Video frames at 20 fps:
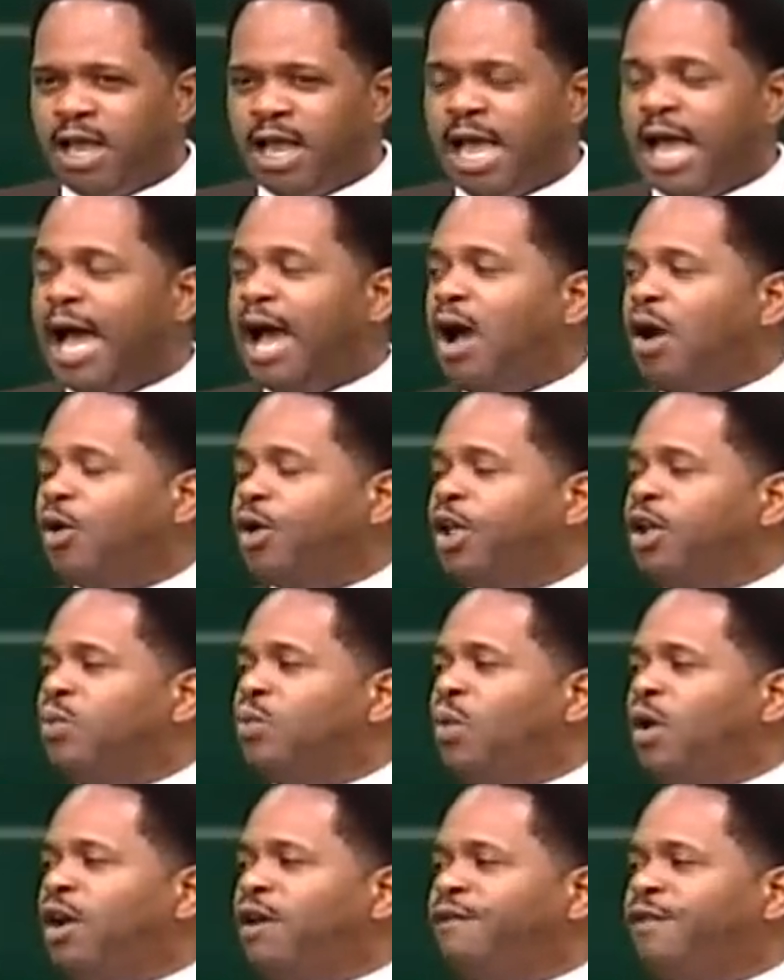How
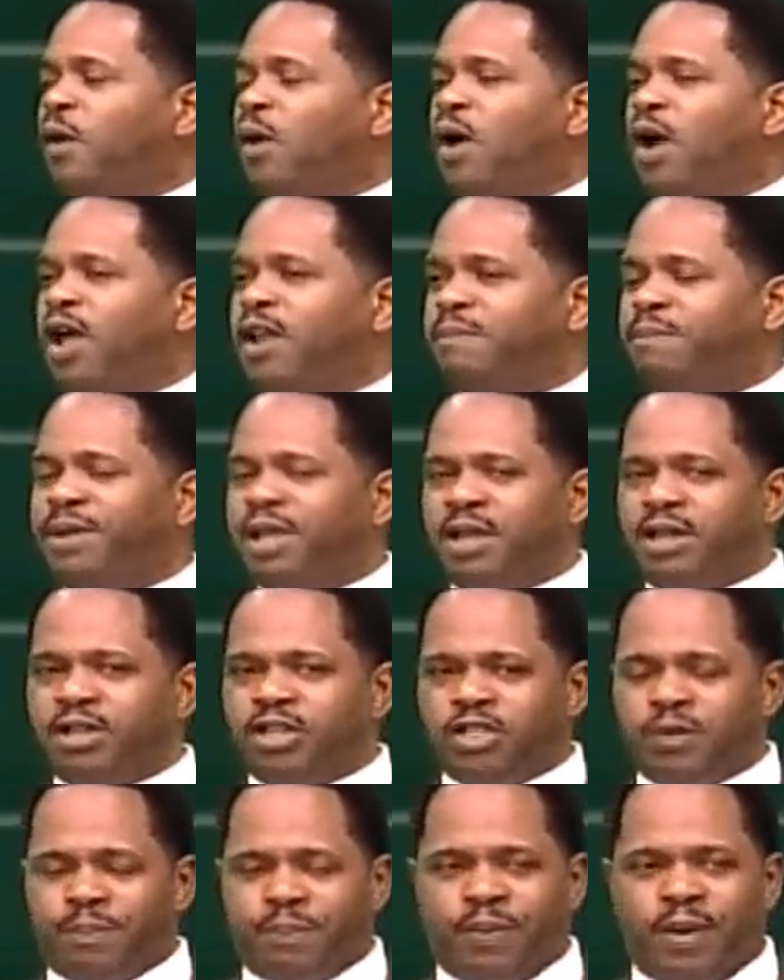can one avoid
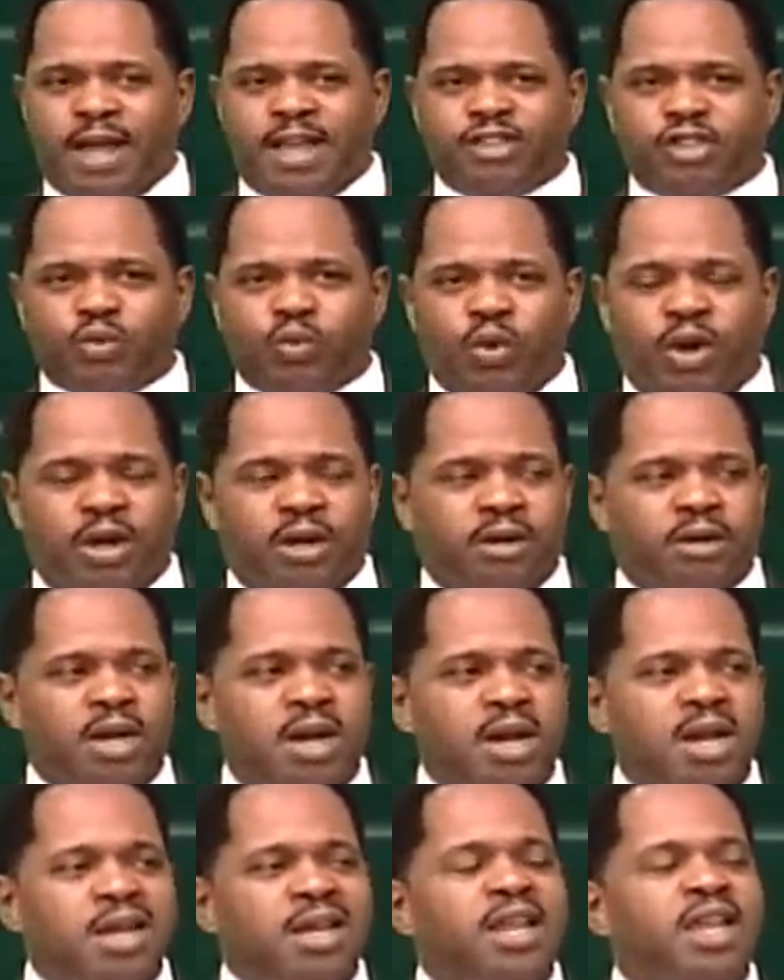being depressed when
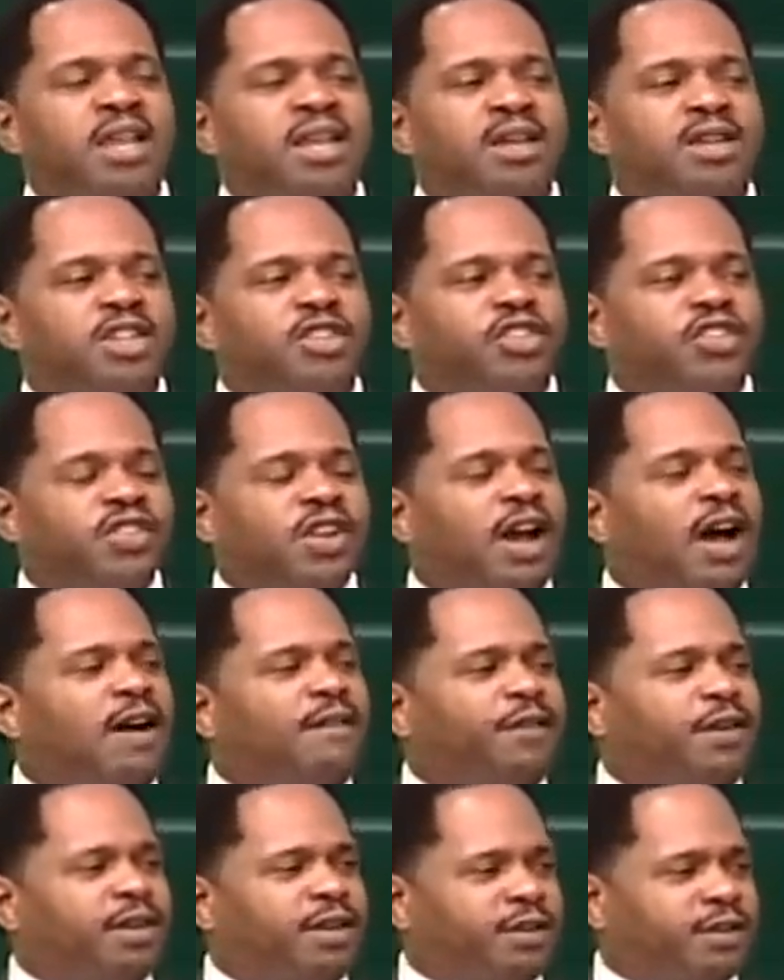he
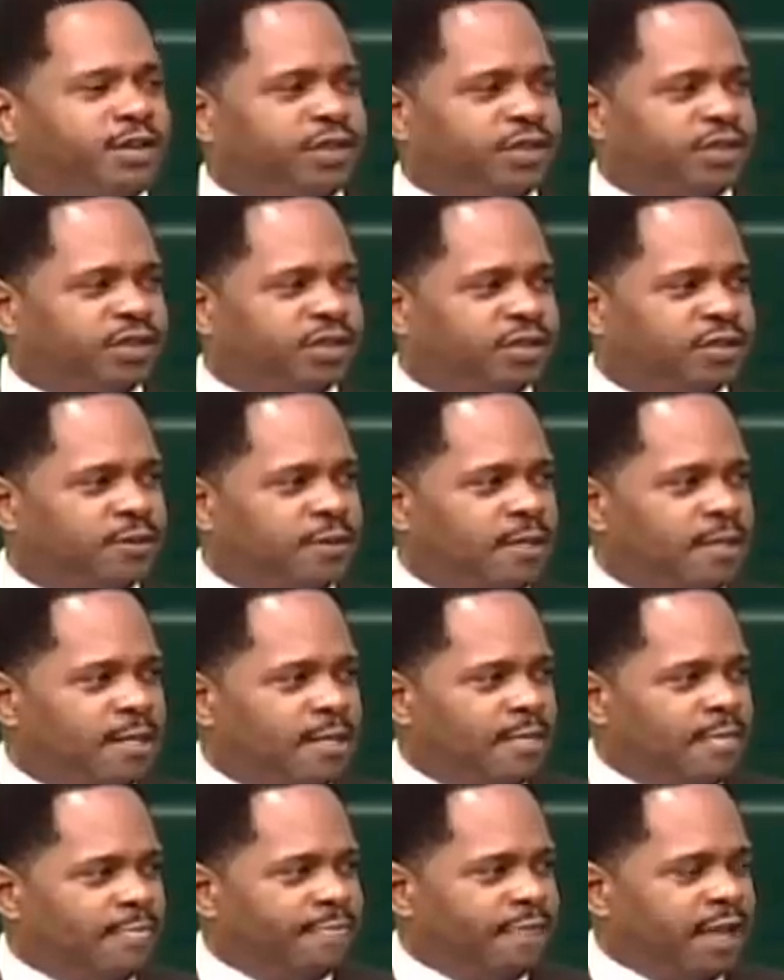discovers
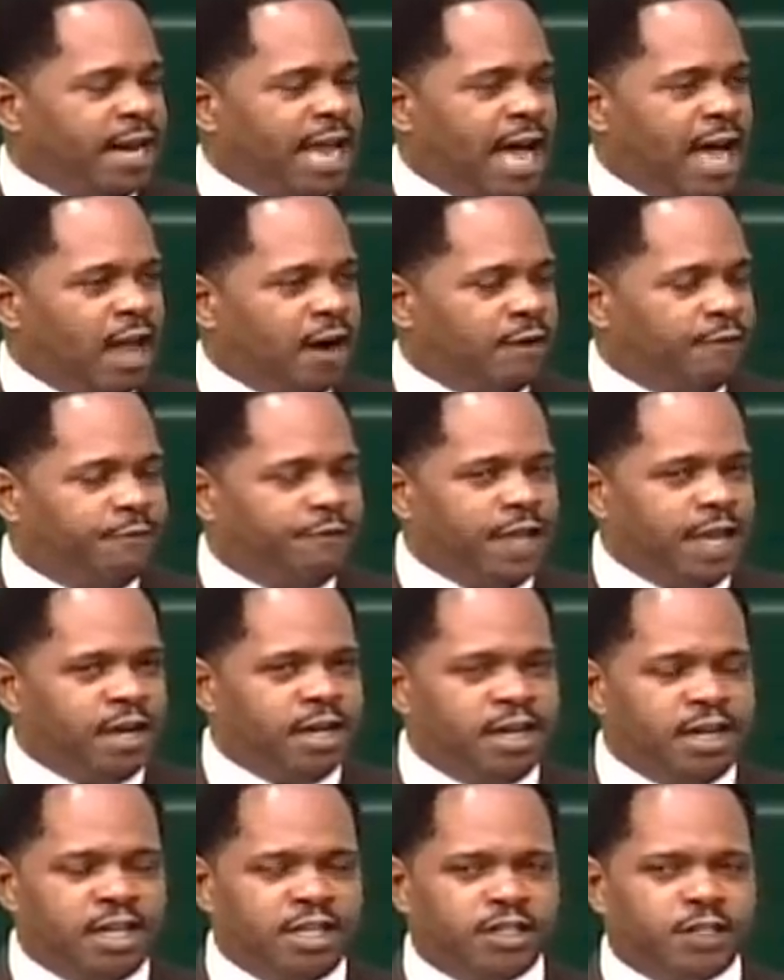that out of
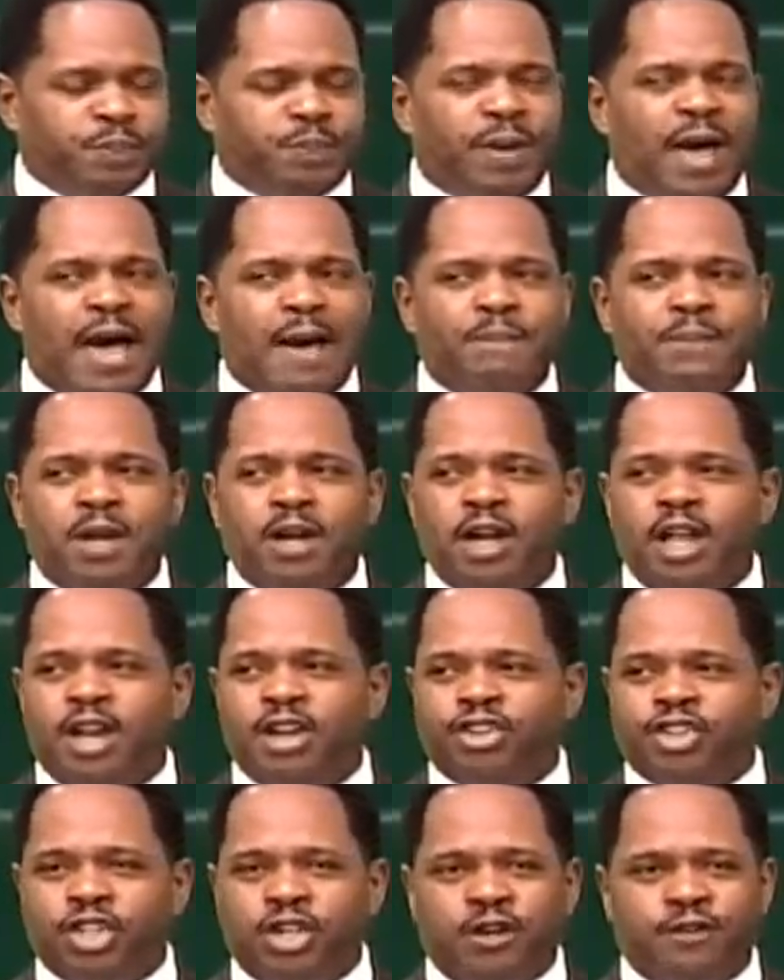India's
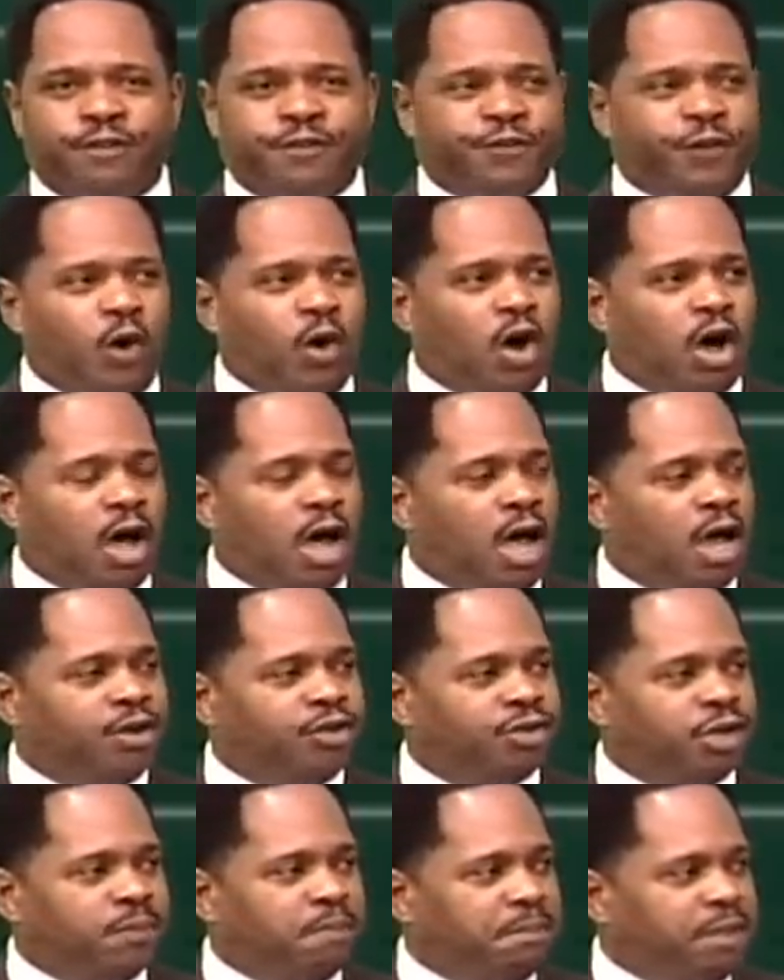population of
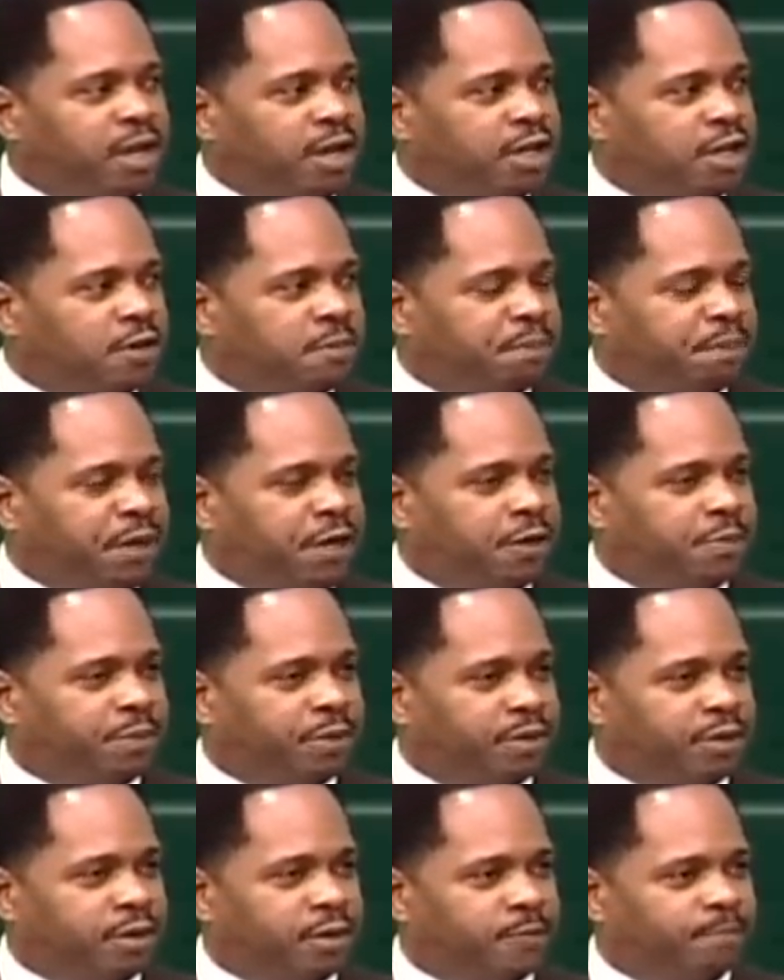400 million
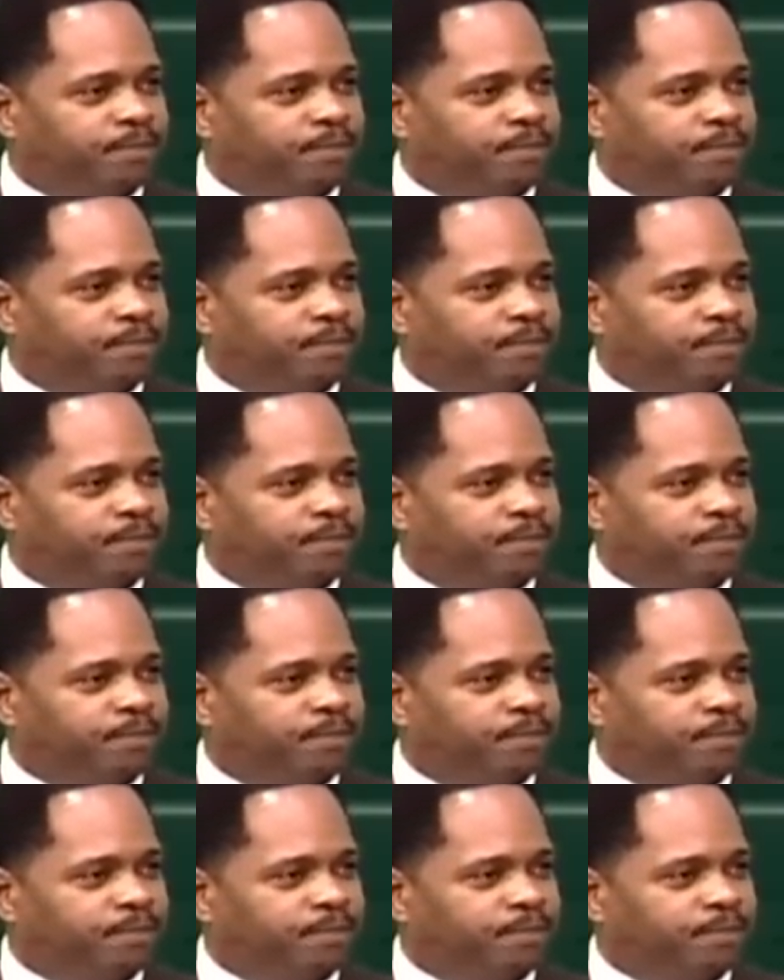people,